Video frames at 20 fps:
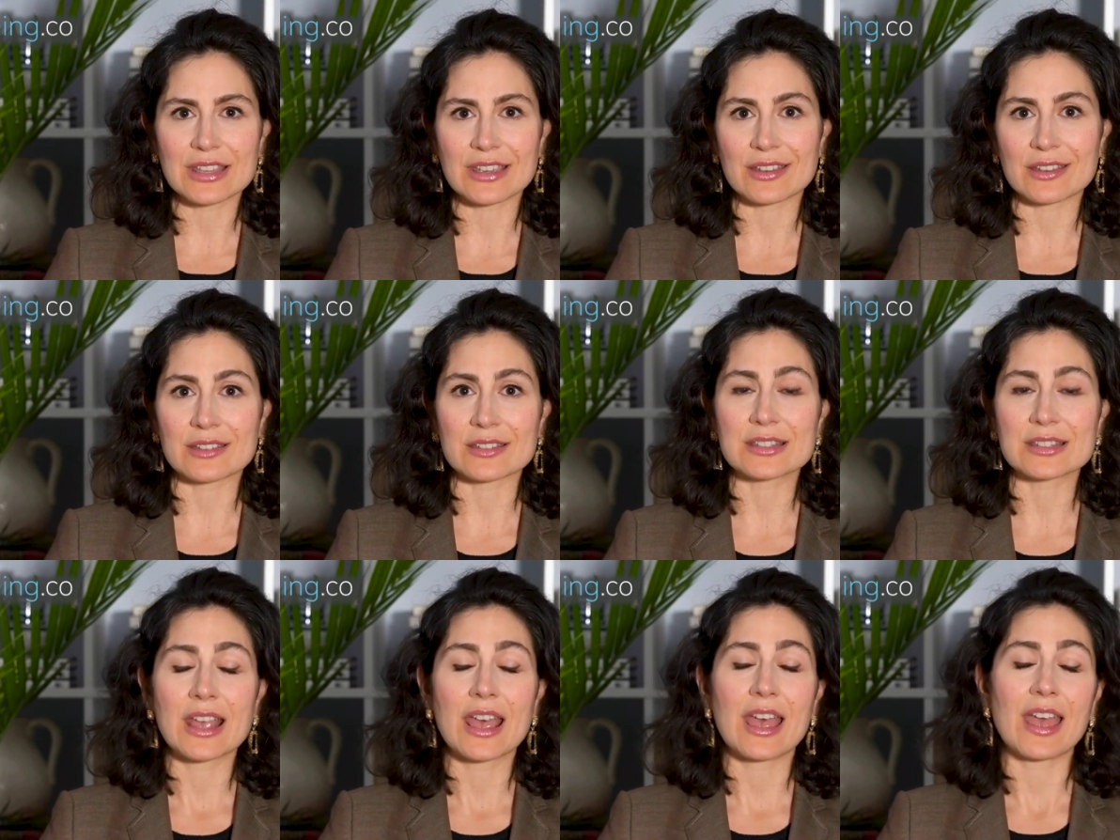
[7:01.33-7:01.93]

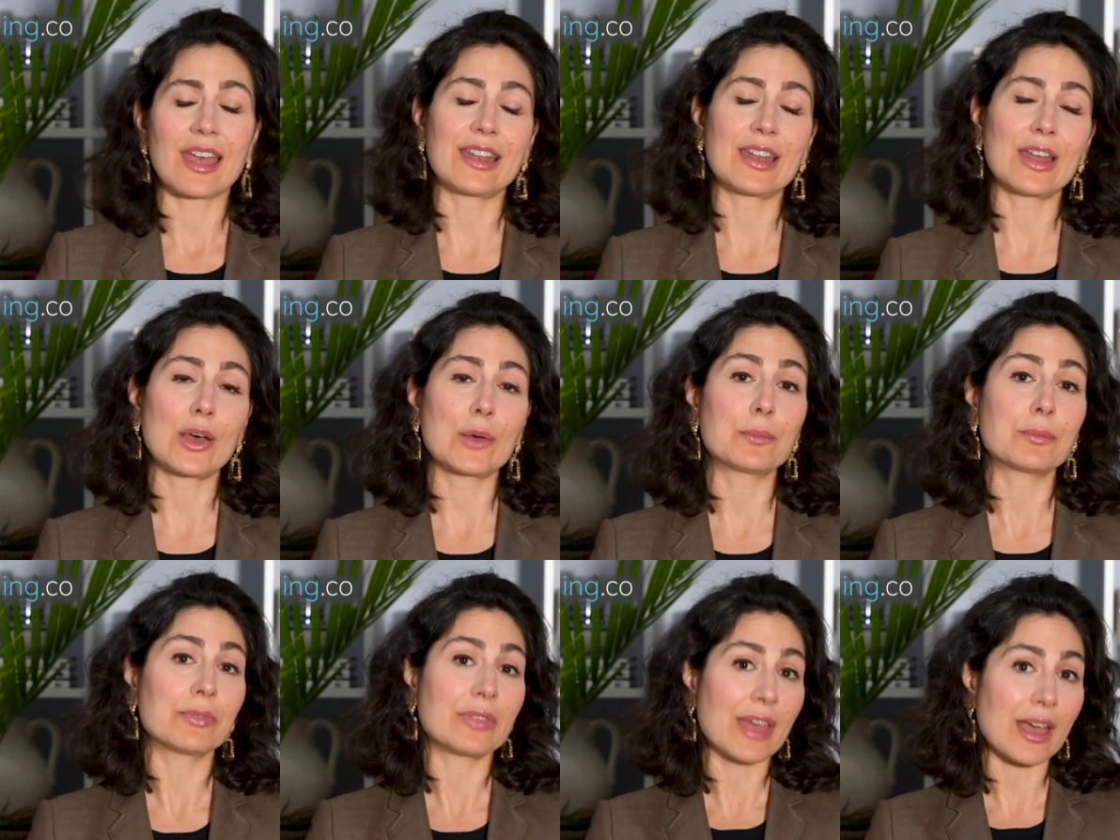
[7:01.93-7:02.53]
skills and
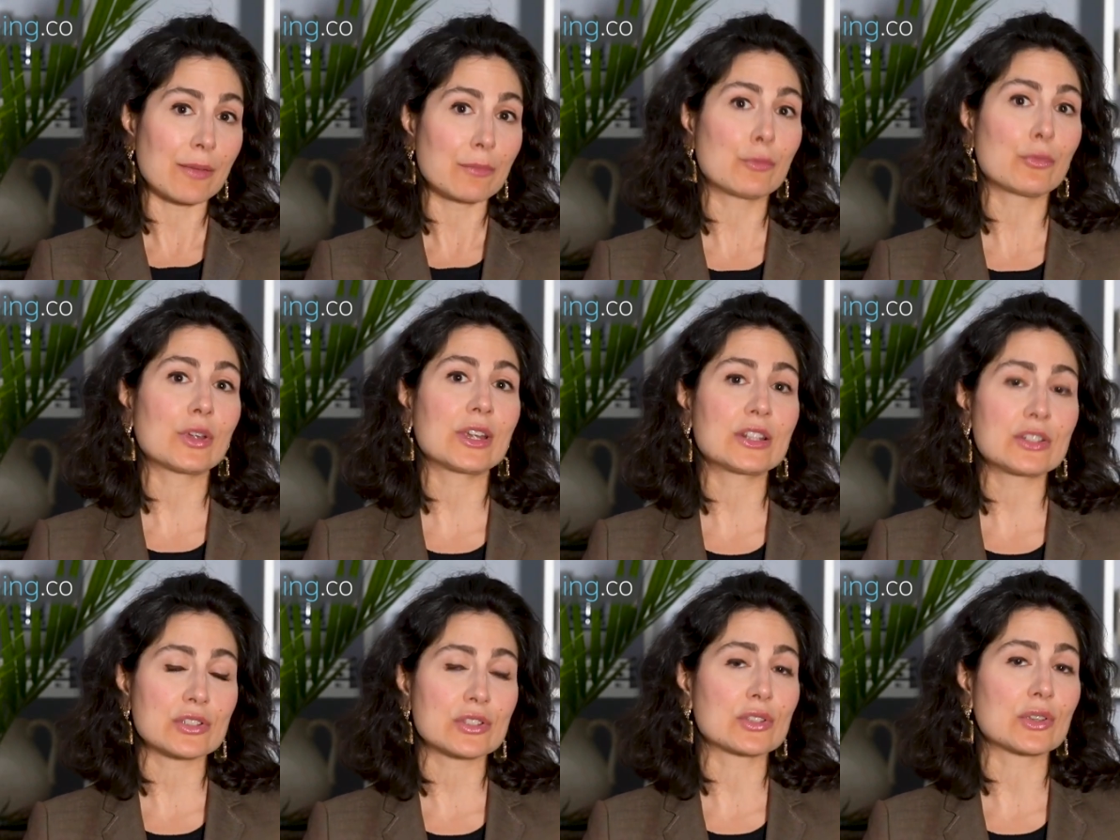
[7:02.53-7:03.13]
help them
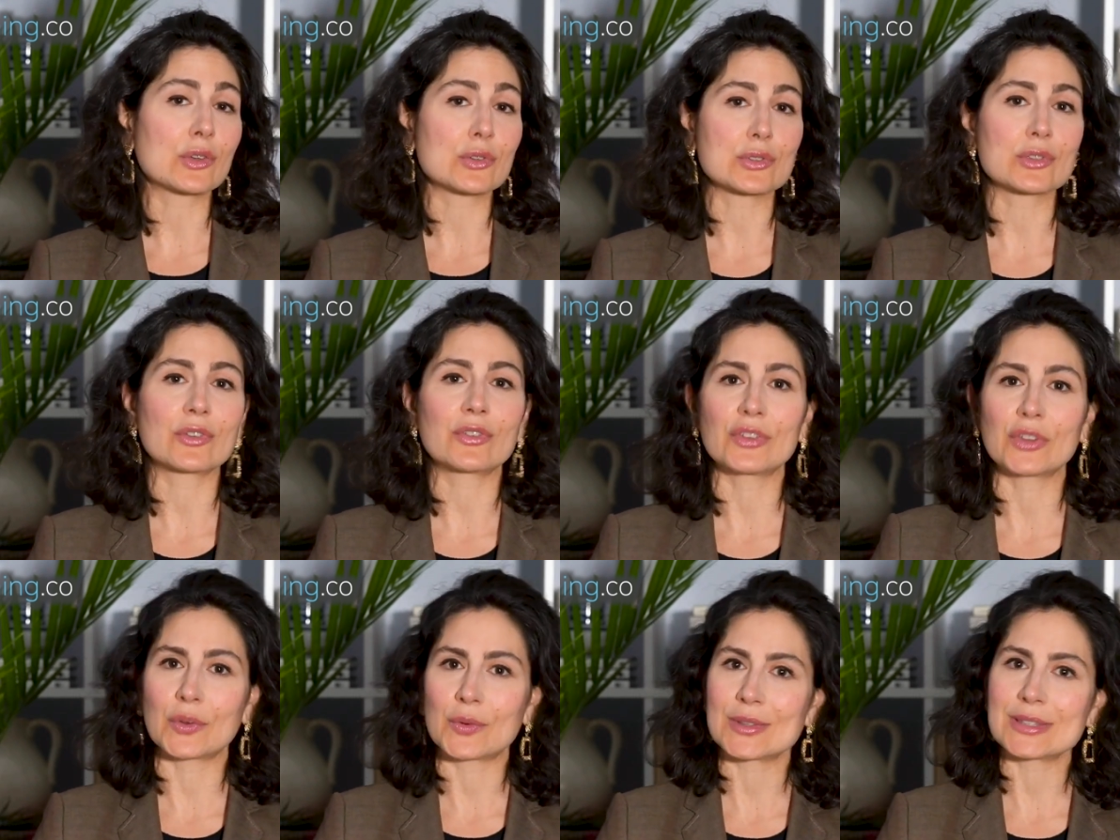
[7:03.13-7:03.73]
reach social
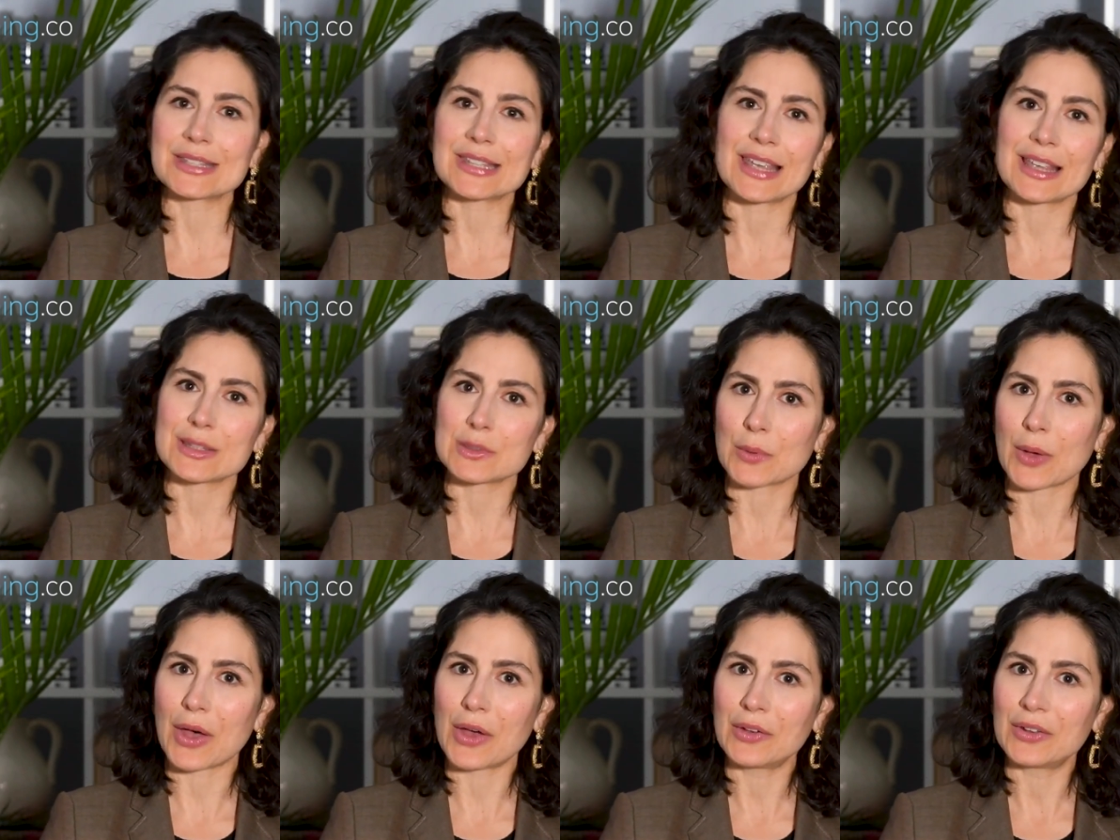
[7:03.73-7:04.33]
fluency
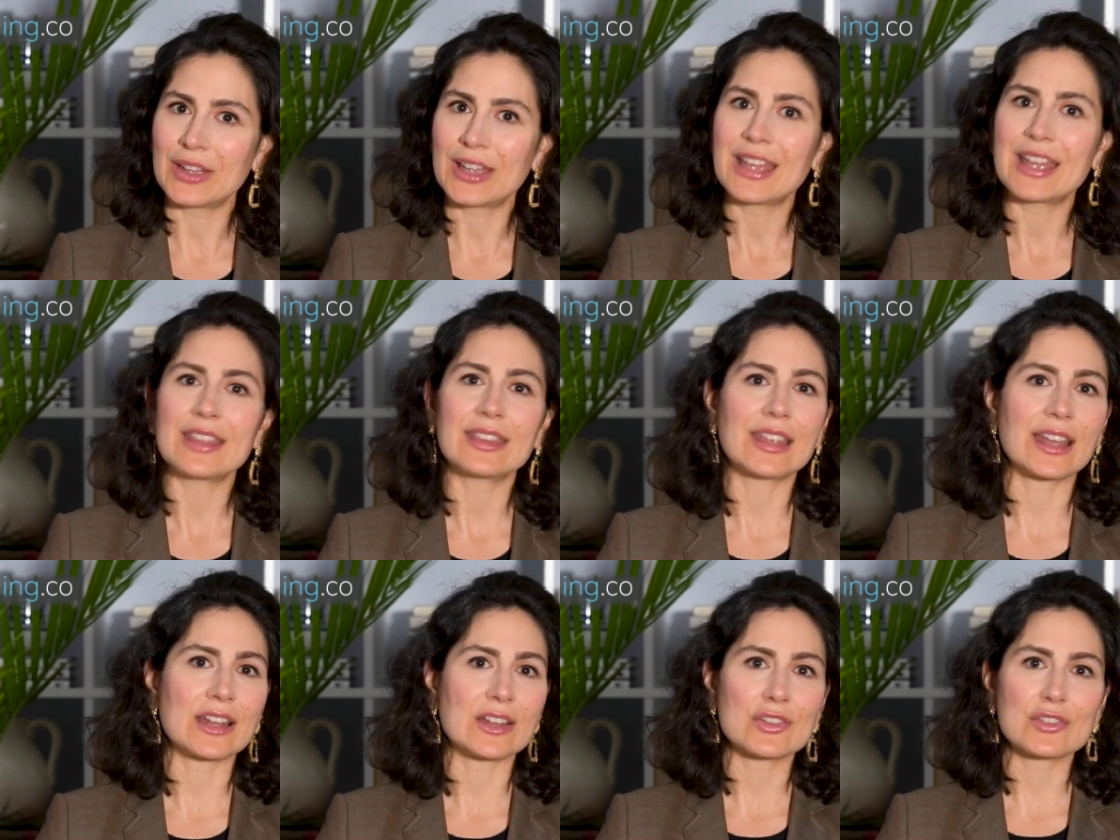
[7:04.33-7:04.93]
as well,
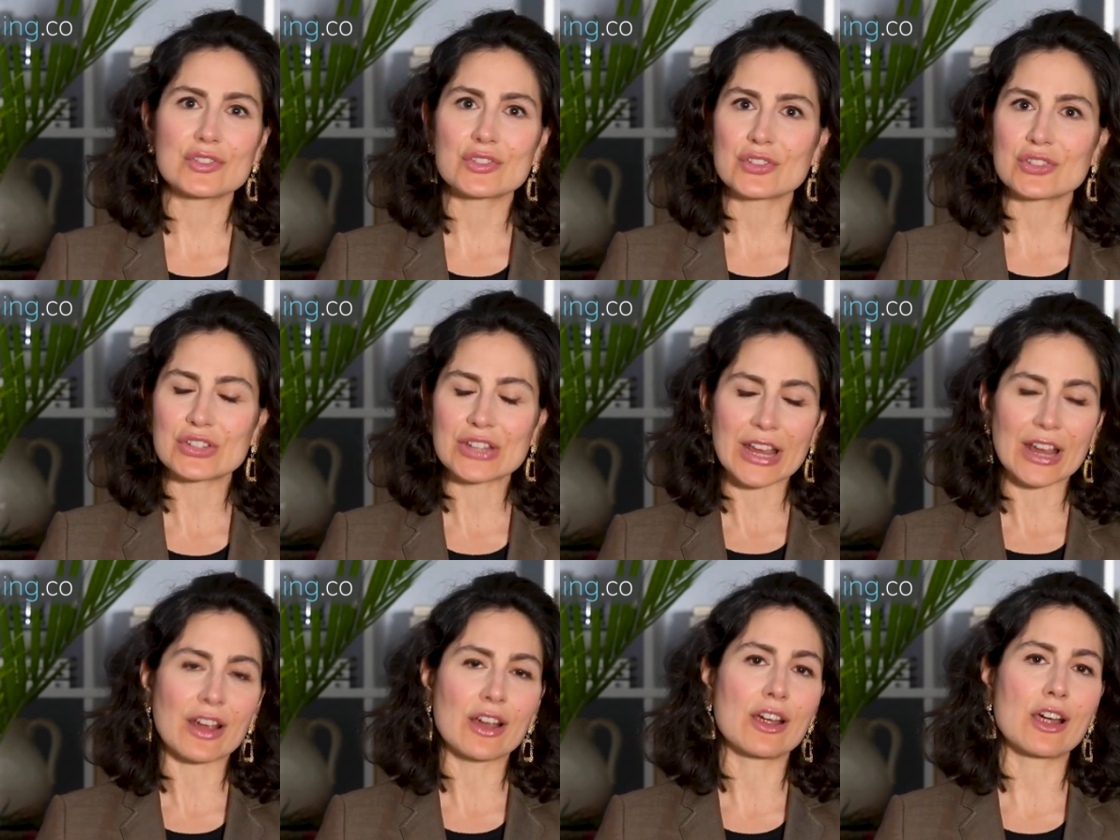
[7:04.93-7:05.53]
then
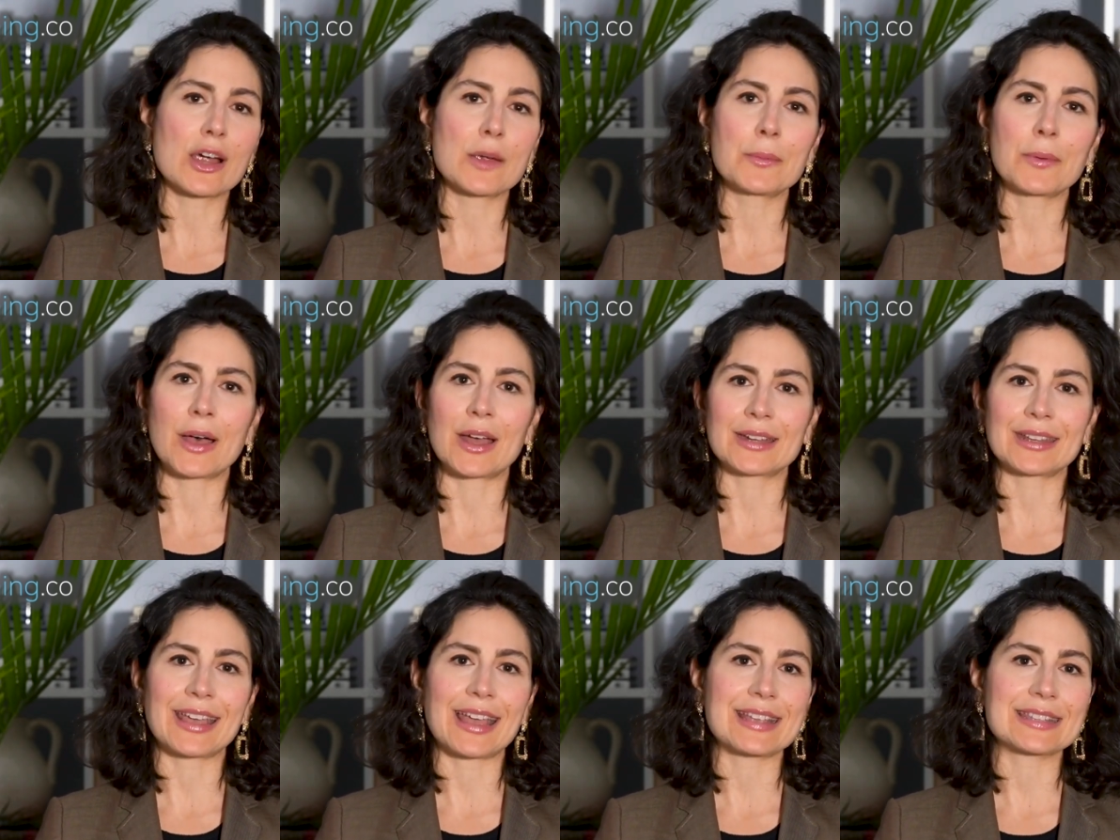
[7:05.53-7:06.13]
share our
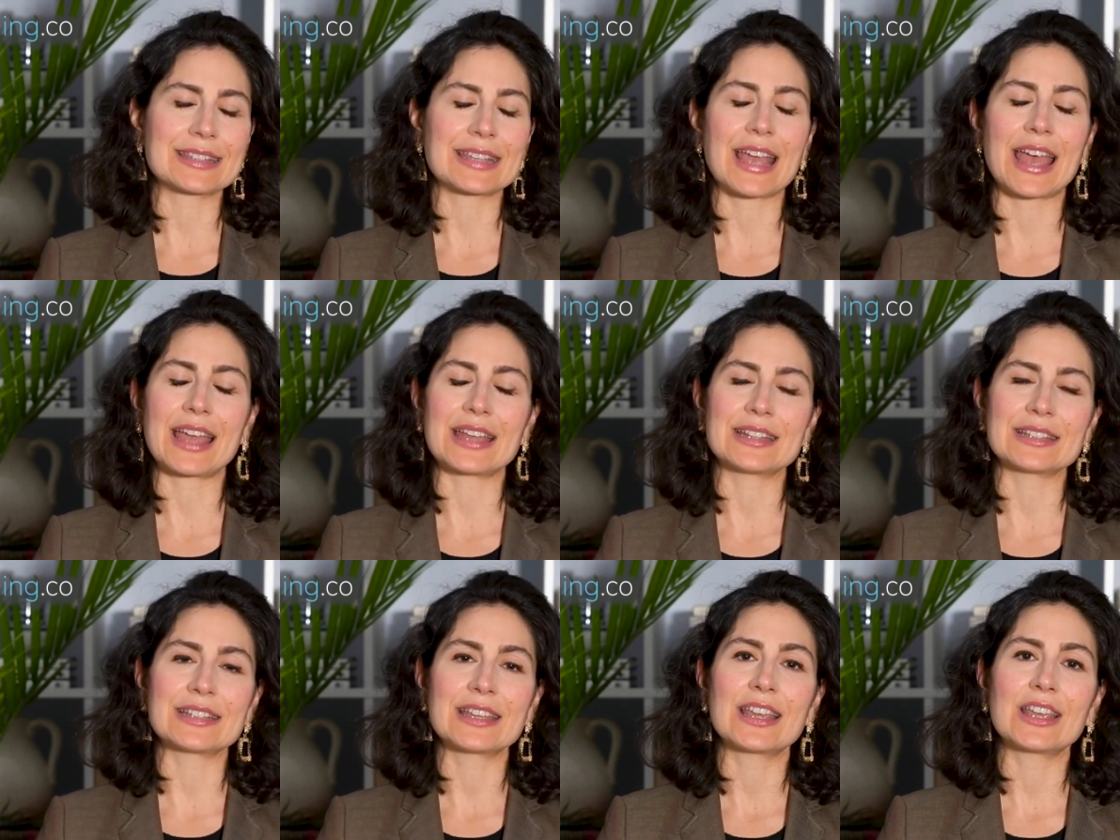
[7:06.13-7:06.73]
podcast
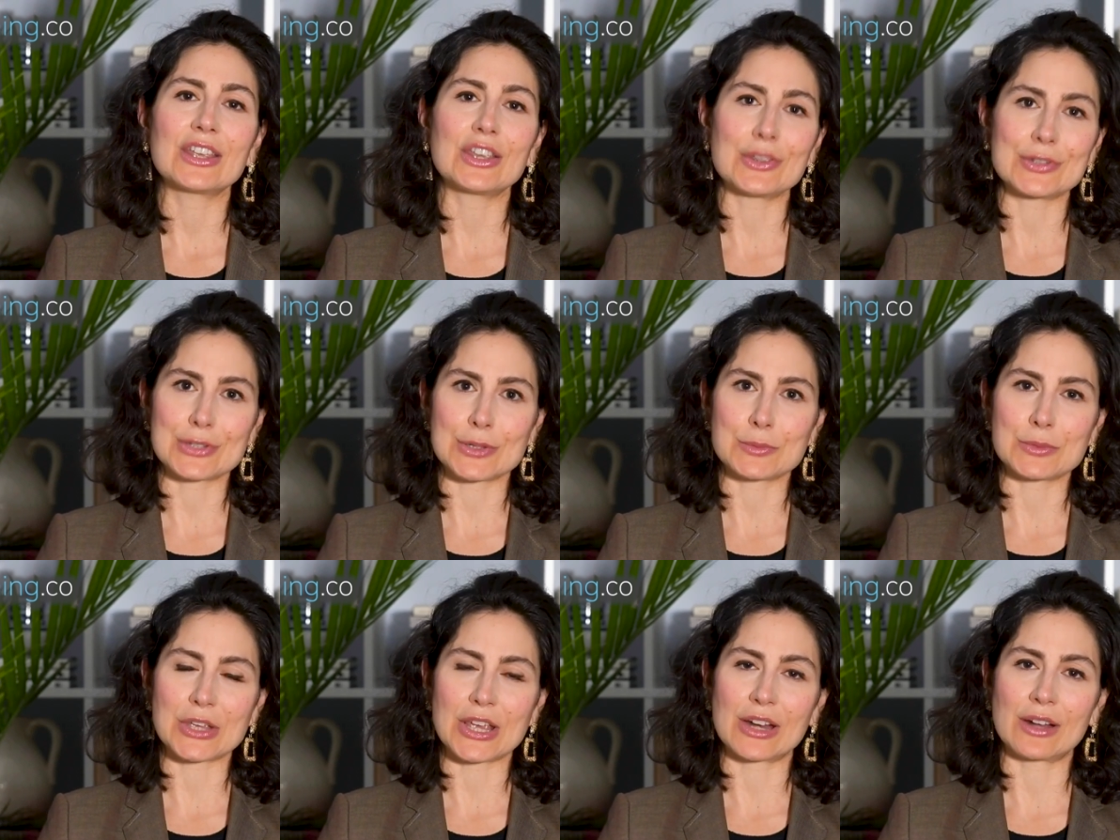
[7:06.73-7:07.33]
and
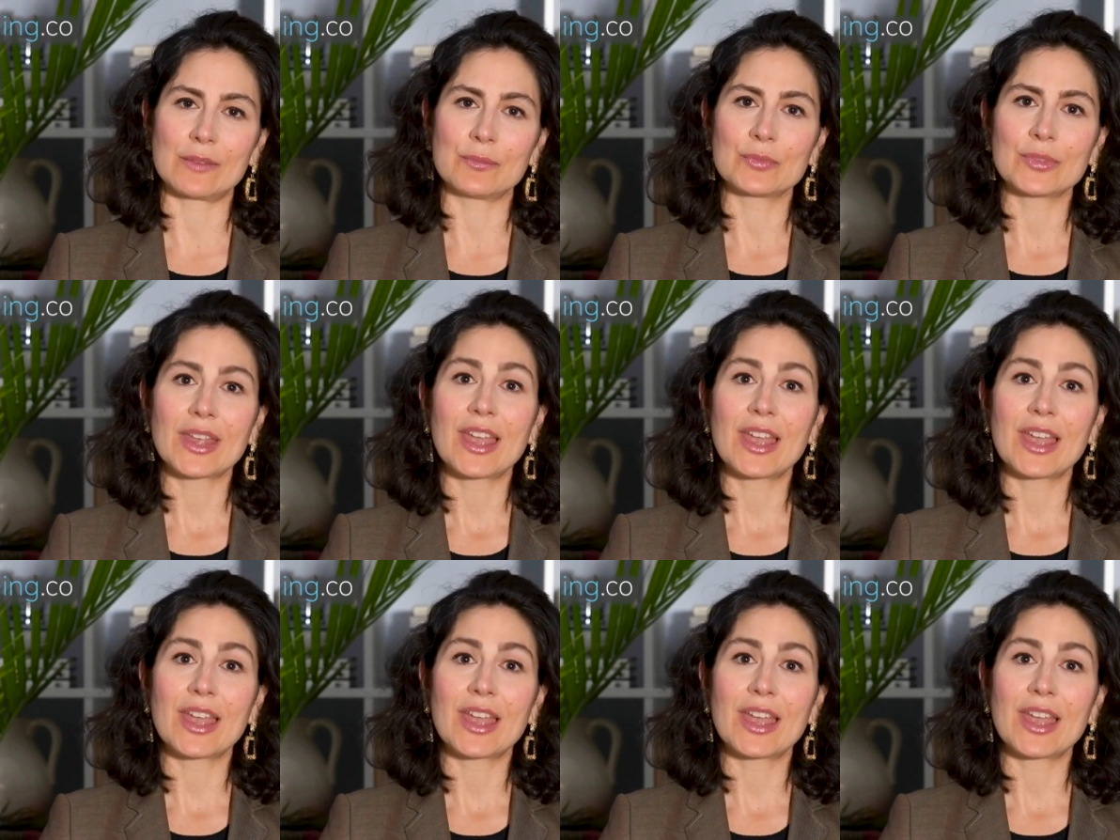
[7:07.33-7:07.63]
YouTube channel.